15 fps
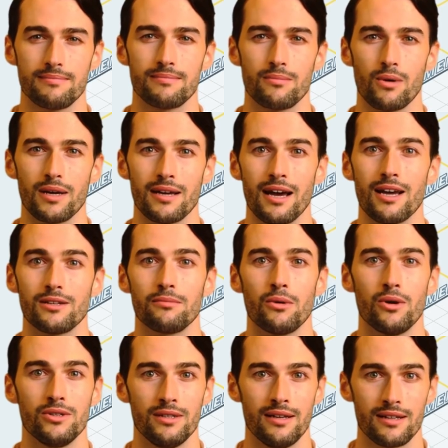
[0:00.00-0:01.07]
Web cache
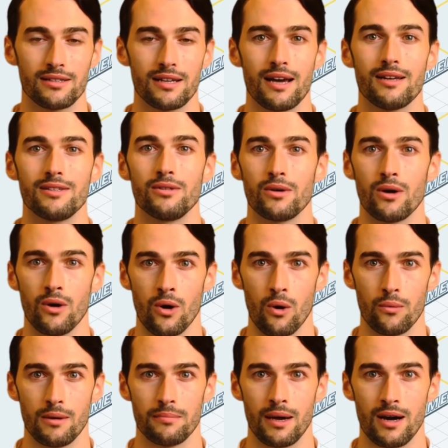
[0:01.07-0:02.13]
poisoning attacks are
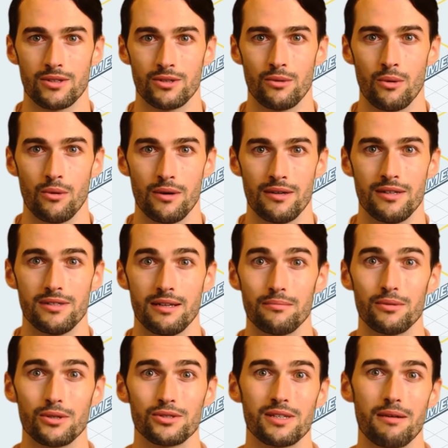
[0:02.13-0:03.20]
only possible when these
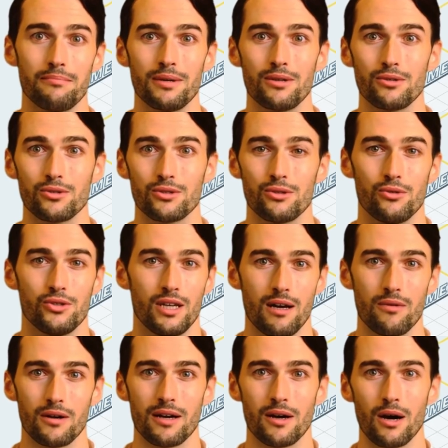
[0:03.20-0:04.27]
inputs can be used to
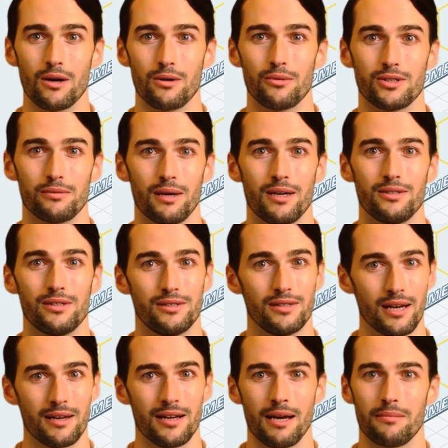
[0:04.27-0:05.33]
generate other responses
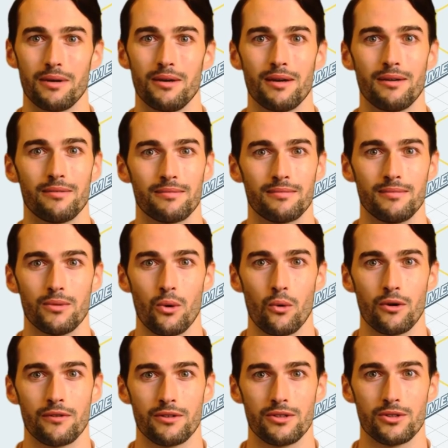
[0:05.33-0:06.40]
dynamically,
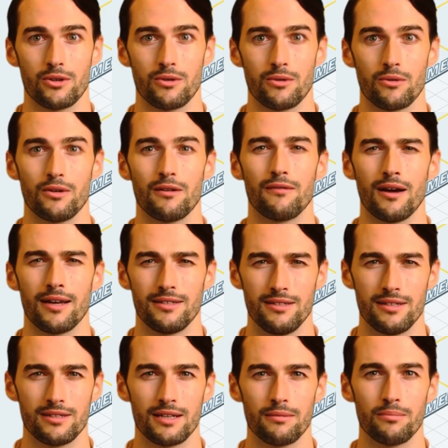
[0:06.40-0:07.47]
or if the server reflects
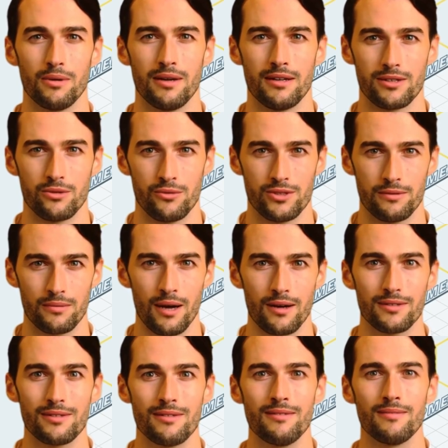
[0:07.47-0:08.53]
this input in its
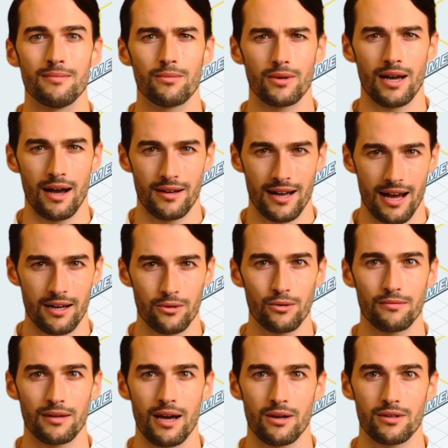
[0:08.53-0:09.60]
response without
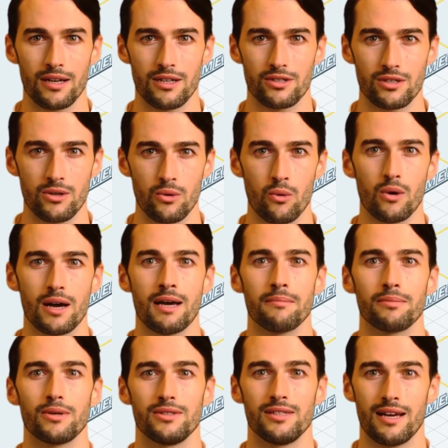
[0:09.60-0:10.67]
adequate validation or
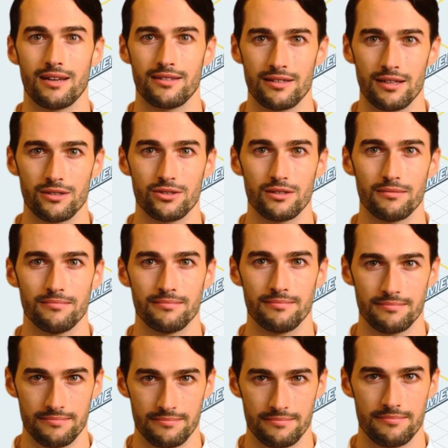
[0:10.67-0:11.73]
input sanitation.
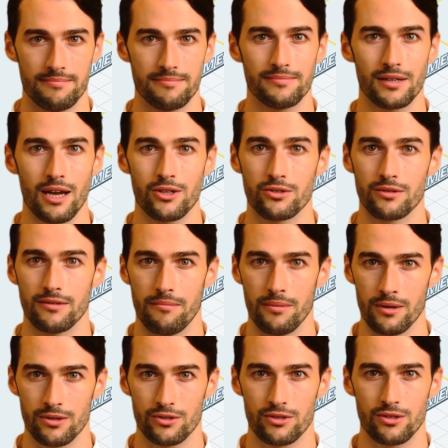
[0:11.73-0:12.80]
Caching the
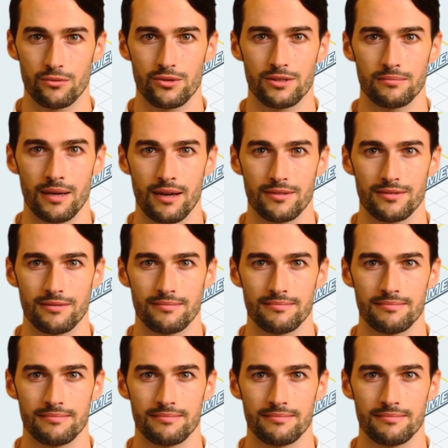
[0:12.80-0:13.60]
malicious response.